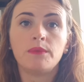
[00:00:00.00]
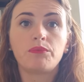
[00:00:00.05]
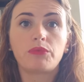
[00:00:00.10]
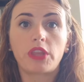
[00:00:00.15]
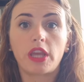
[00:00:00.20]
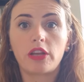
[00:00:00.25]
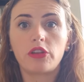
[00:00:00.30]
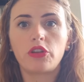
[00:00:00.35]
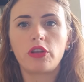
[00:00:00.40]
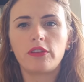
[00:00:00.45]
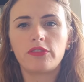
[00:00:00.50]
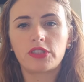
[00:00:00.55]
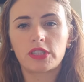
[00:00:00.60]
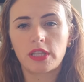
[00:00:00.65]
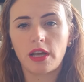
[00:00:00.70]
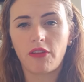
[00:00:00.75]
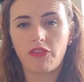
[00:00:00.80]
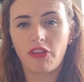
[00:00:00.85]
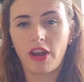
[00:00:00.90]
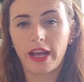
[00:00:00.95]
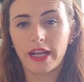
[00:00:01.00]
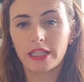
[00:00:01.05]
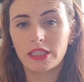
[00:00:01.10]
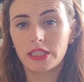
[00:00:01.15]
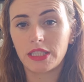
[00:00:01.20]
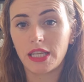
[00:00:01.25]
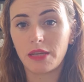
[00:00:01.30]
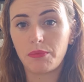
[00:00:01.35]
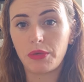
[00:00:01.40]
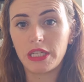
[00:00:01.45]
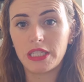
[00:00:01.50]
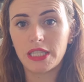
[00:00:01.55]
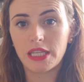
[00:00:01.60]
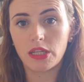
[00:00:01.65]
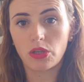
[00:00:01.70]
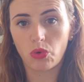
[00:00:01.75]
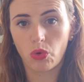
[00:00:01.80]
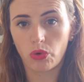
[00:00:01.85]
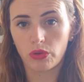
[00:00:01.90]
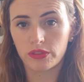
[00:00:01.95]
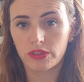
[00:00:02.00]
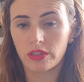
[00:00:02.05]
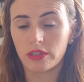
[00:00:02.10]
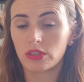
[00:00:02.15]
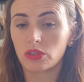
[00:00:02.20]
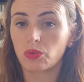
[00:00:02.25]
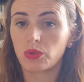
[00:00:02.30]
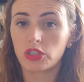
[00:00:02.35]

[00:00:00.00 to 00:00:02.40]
Then you've stuff like CPD courses,